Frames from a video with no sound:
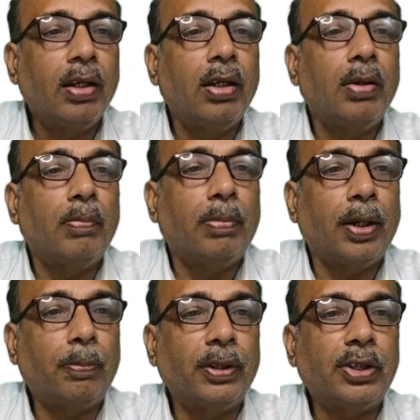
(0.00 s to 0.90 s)

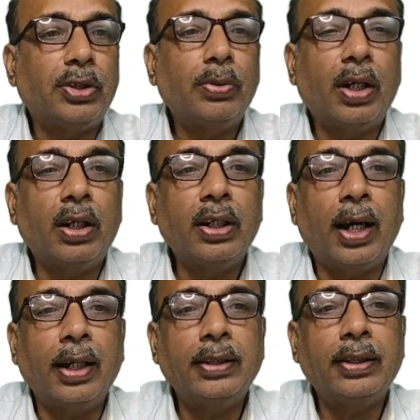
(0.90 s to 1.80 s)
Purpose: to earn
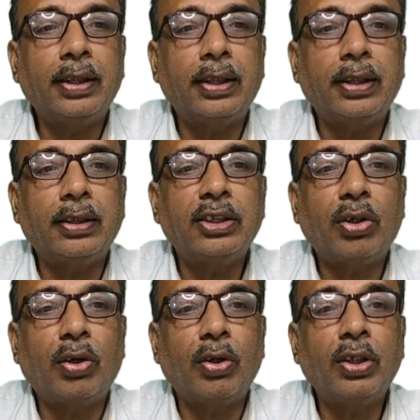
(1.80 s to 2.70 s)
higher returns
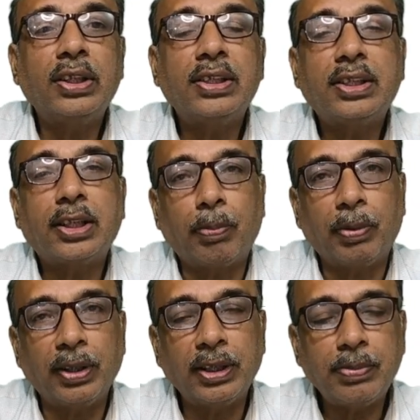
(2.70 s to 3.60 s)
on
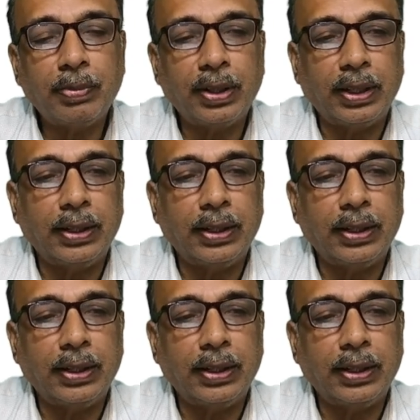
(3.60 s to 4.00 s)
surplus money.